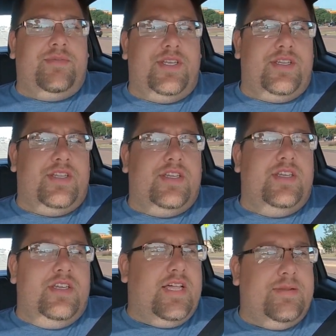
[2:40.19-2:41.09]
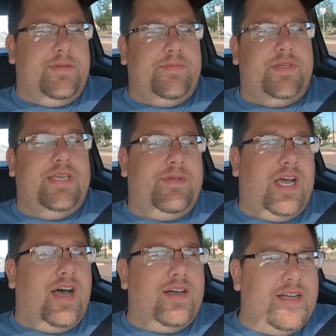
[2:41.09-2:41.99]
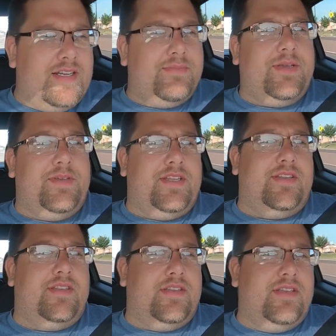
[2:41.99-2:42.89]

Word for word: I mean, a lot of people hem and haw on them. I mean,